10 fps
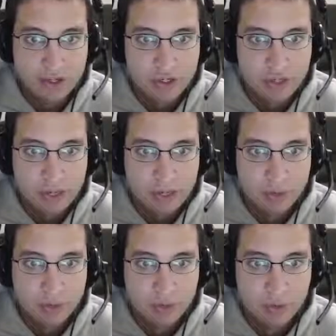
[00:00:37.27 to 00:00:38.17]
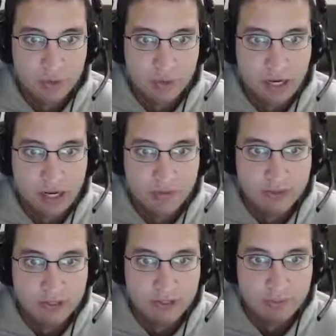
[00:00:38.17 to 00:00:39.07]
Should be able to do uh,
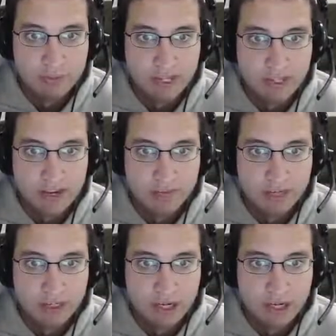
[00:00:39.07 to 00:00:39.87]
this as a B seven.